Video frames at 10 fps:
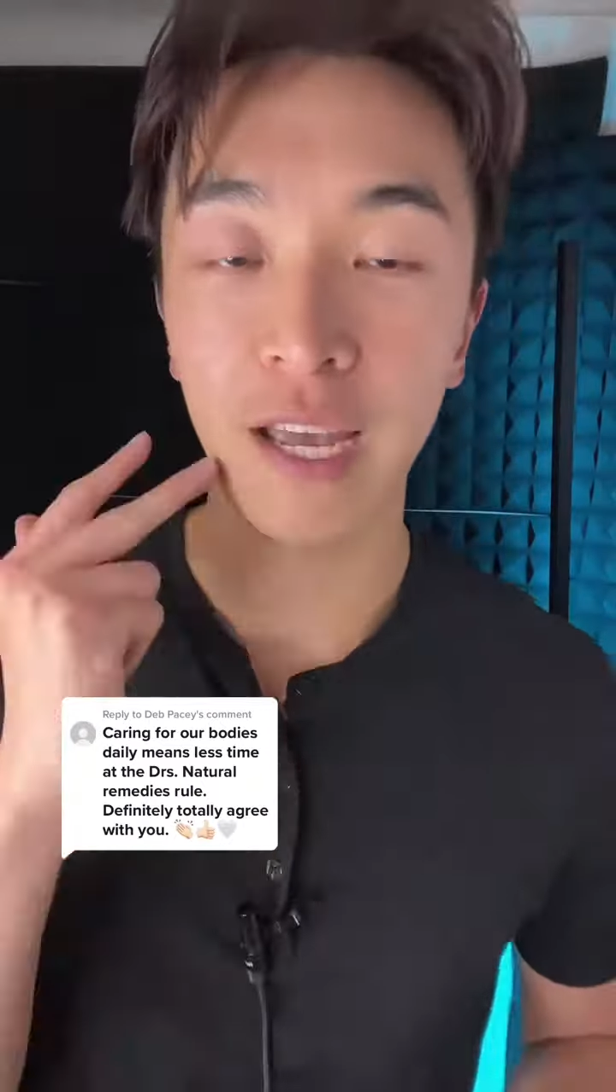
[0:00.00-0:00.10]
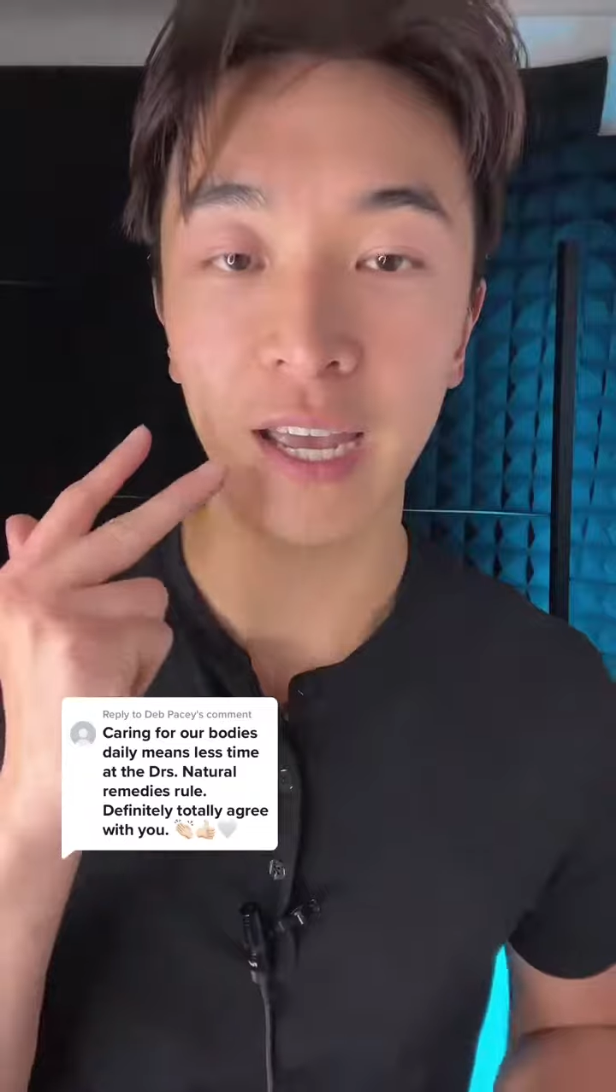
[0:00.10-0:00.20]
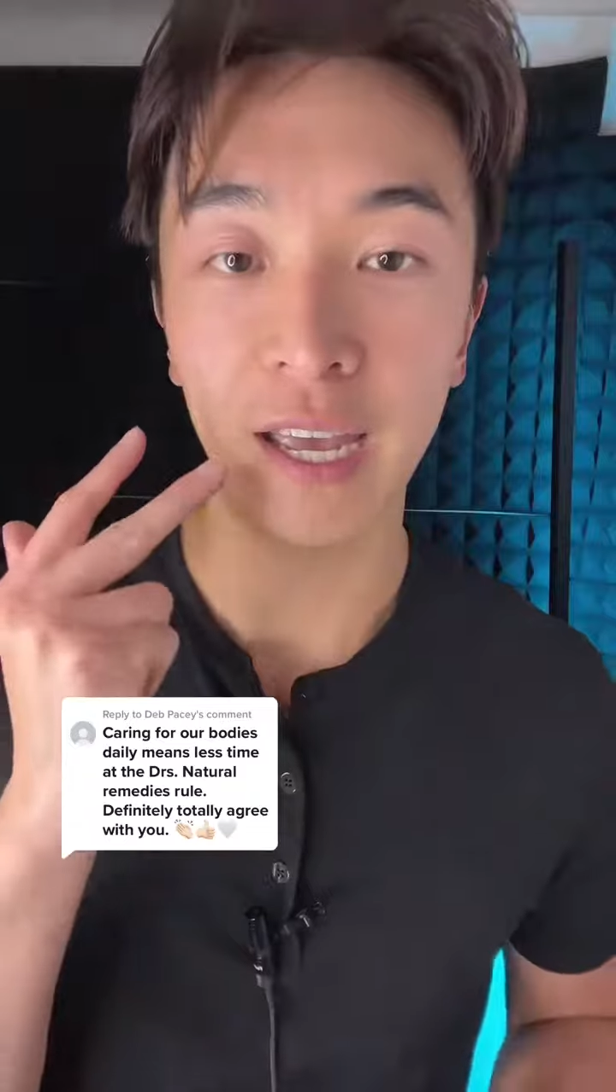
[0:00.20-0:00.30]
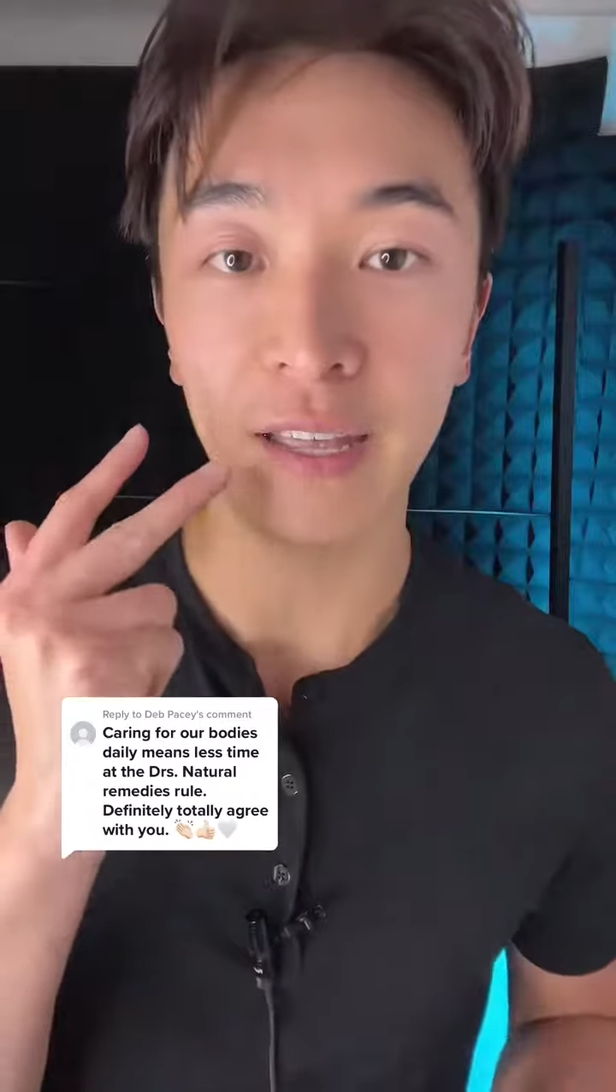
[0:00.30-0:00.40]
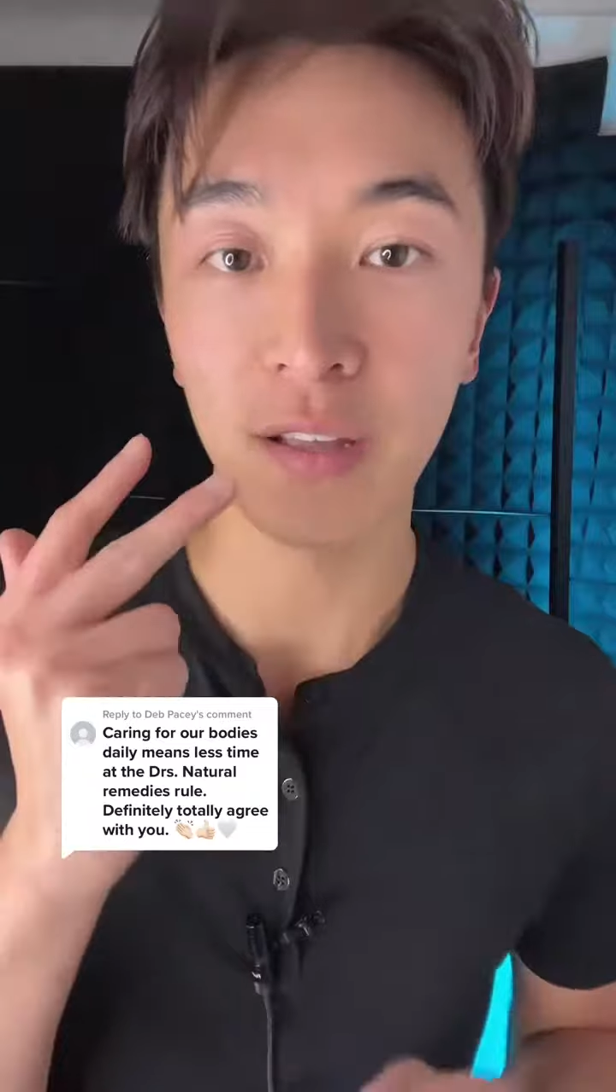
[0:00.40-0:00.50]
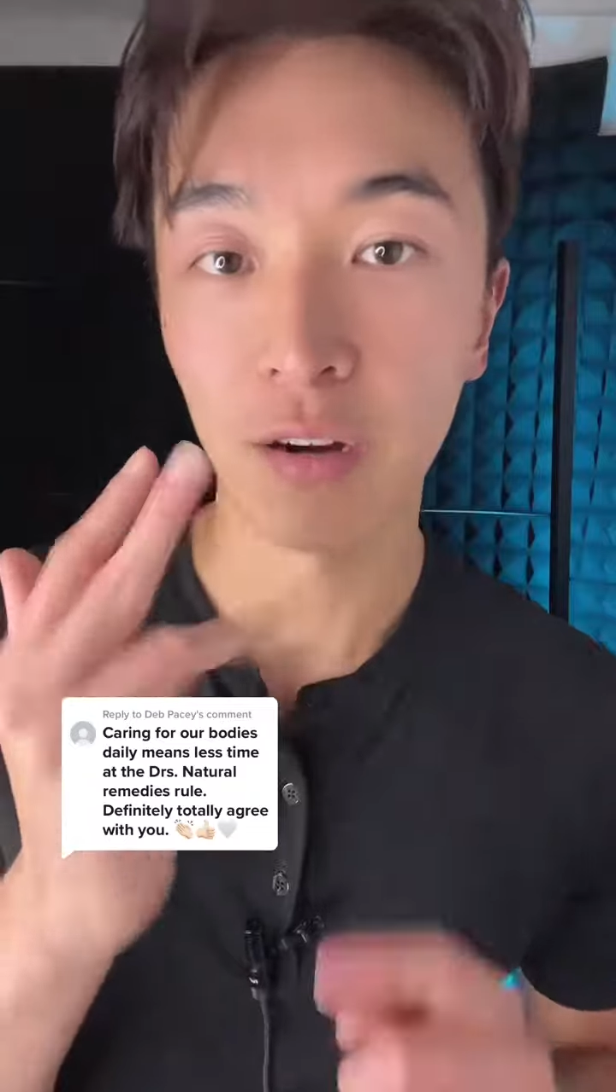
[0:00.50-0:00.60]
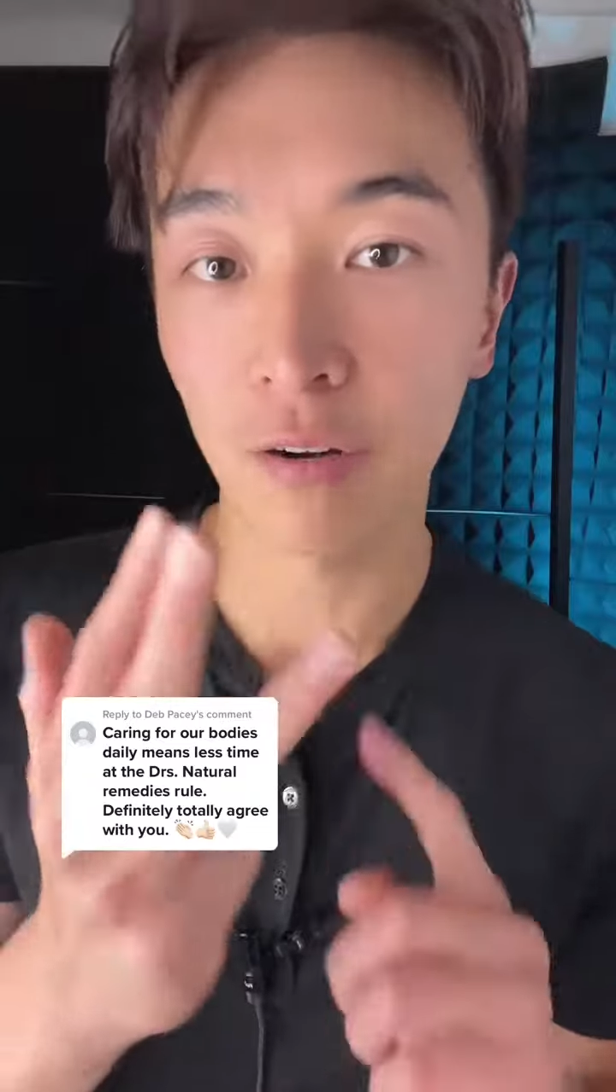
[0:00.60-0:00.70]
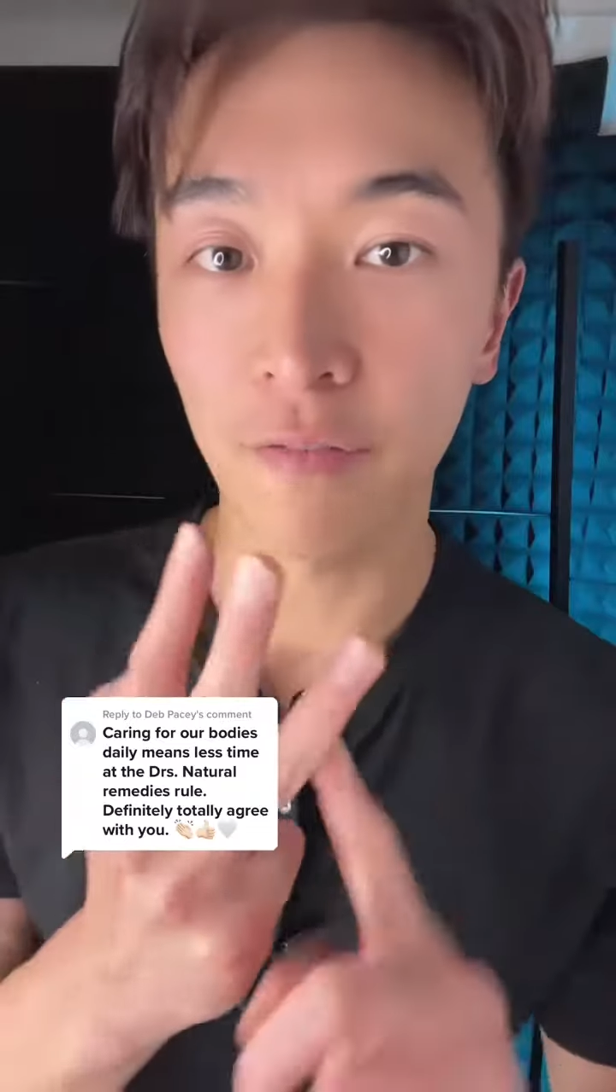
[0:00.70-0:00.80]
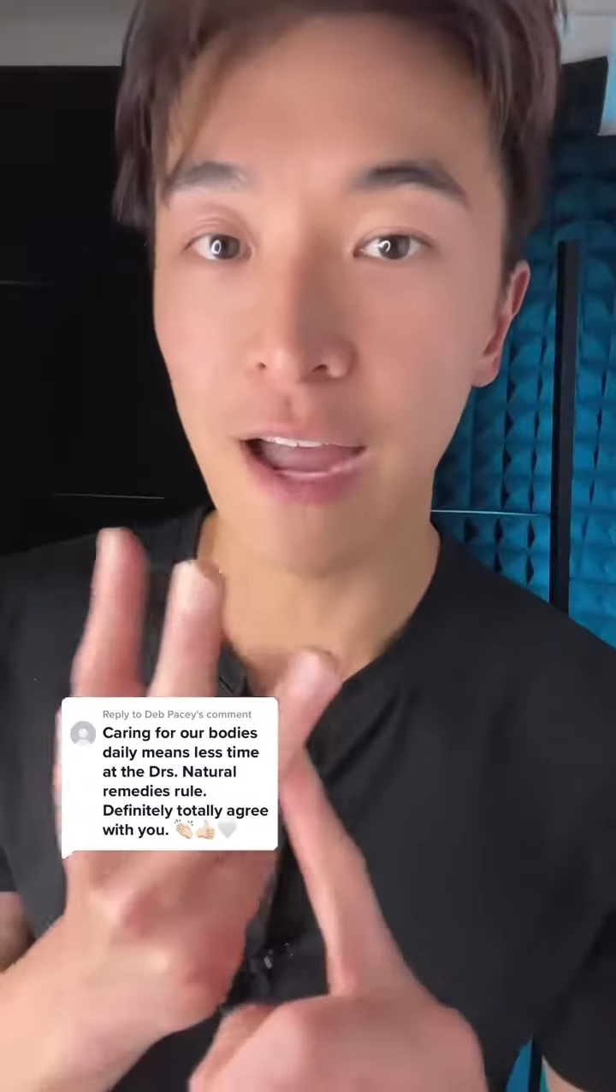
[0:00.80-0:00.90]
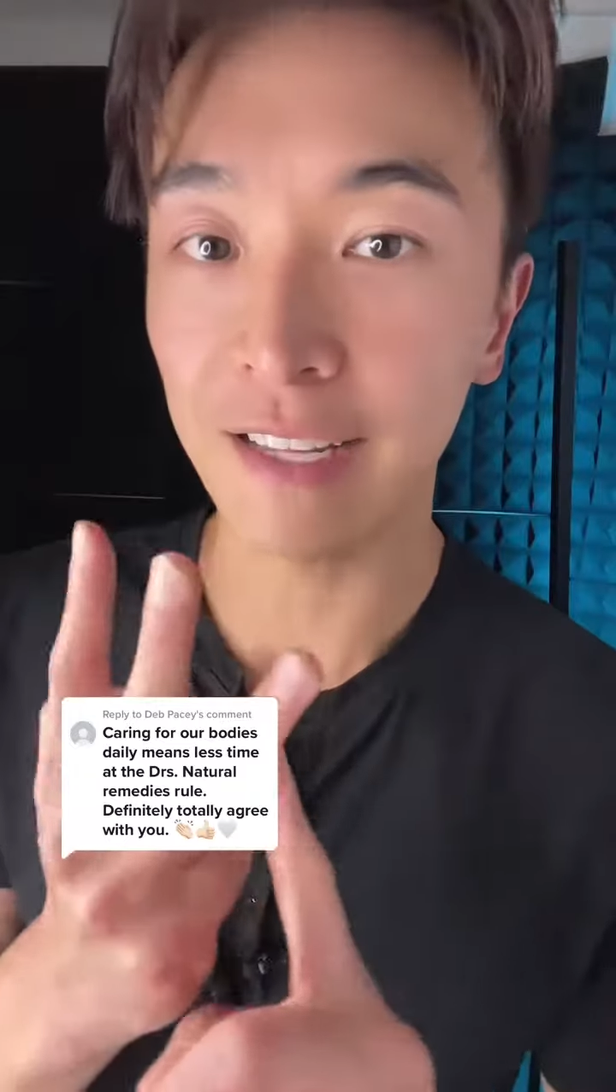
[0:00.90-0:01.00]
and our
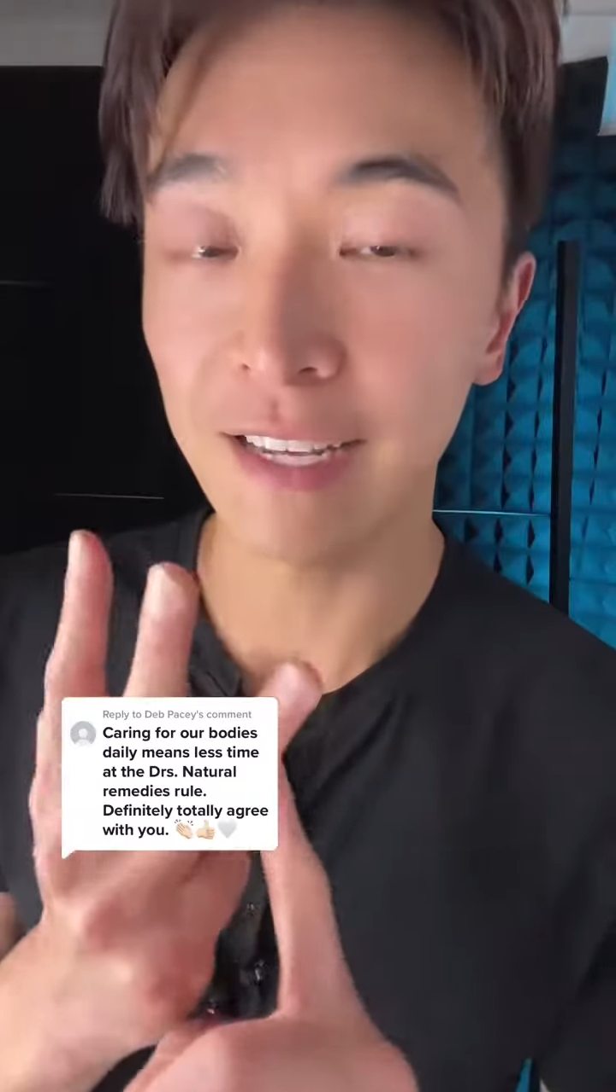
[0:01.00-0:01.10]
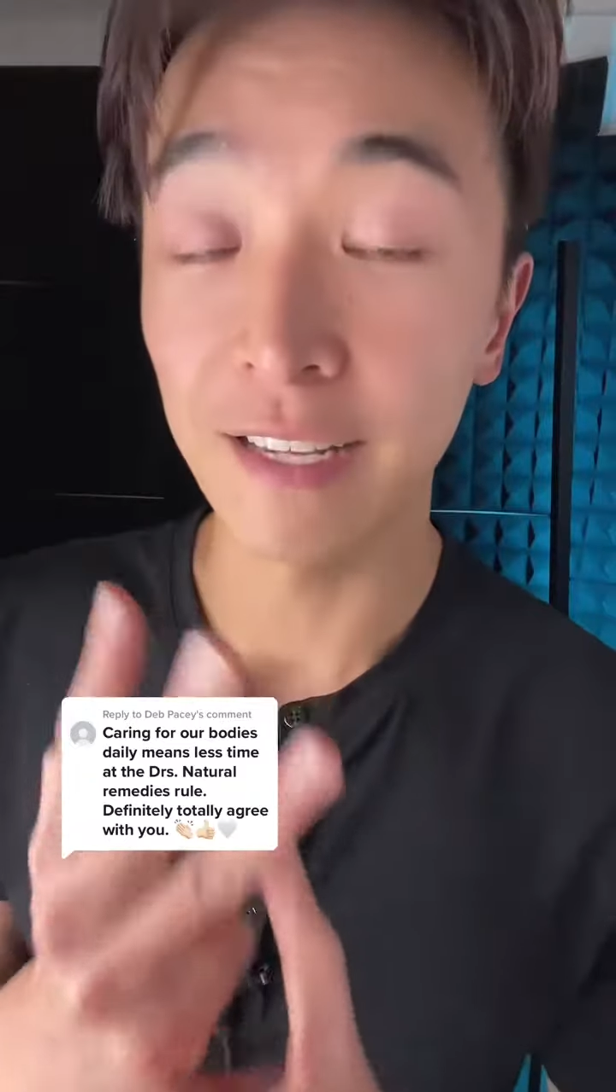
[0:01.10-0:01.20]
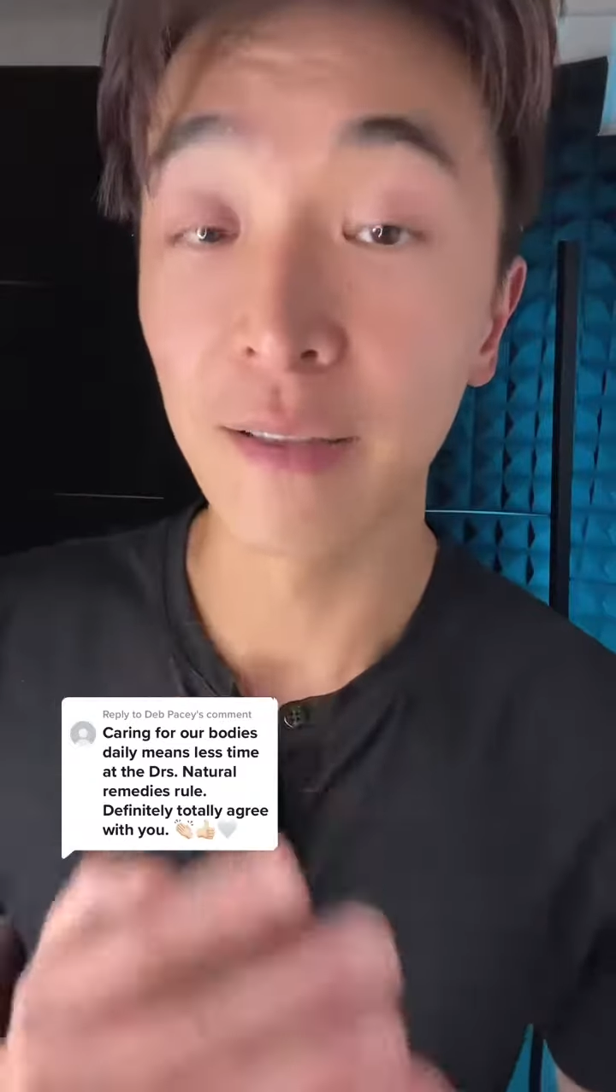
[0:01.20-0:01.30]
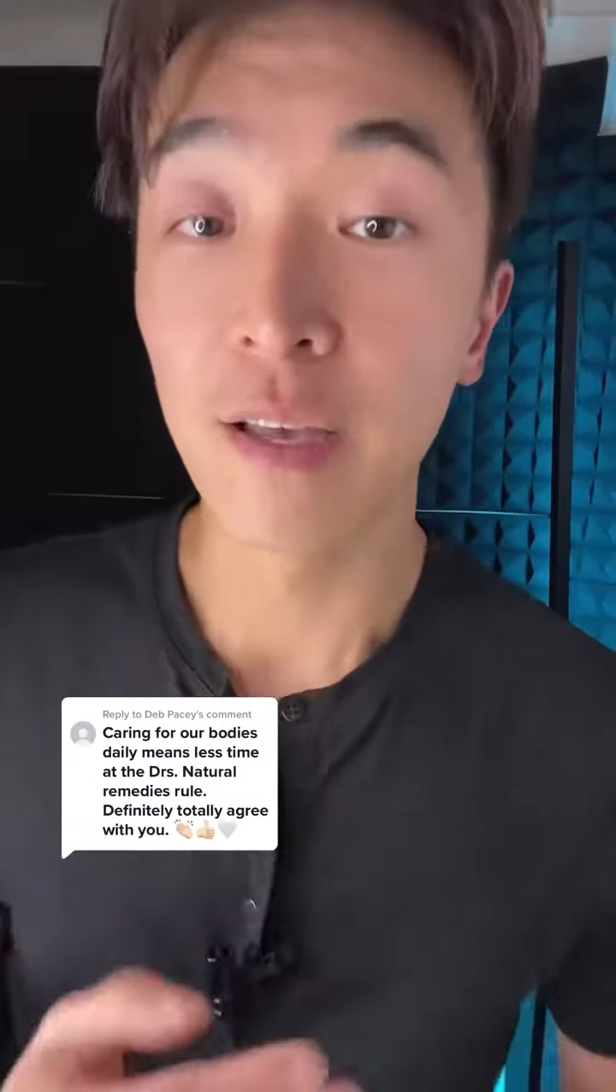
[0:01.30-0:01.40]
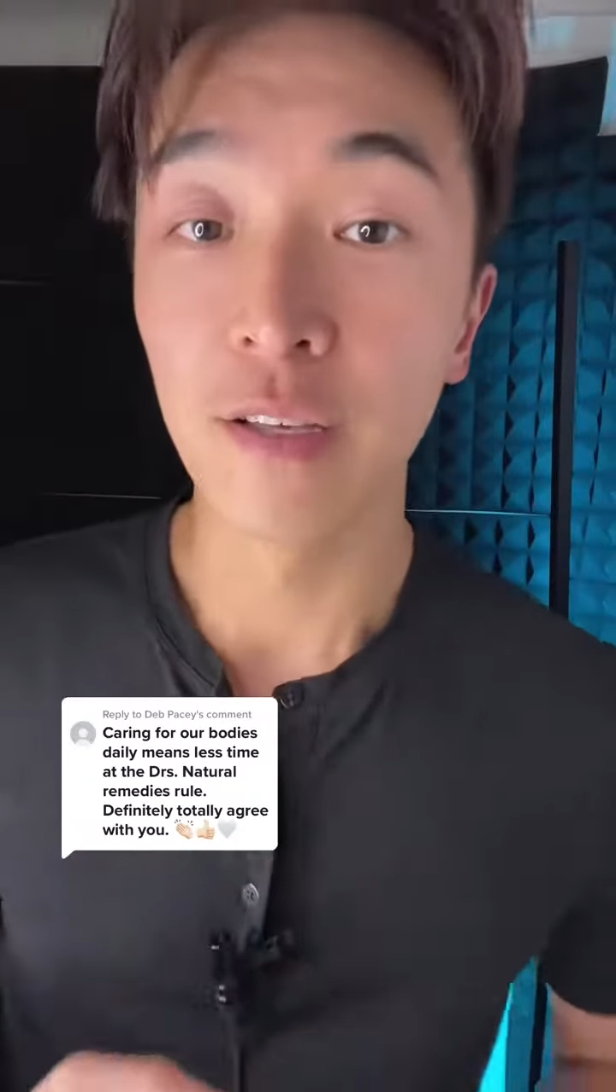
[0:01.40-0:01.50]
fat gain.